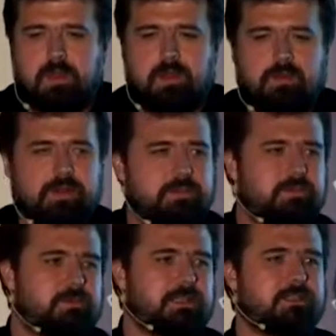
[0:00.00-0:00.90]
All right,
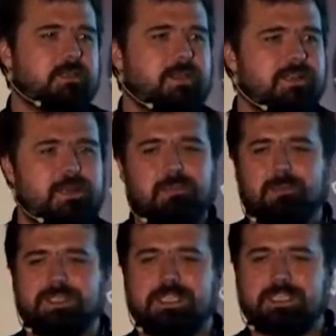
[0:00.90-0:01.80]
let's look at the
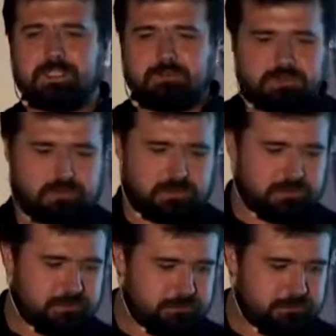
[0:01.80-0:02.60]
implementation of this one.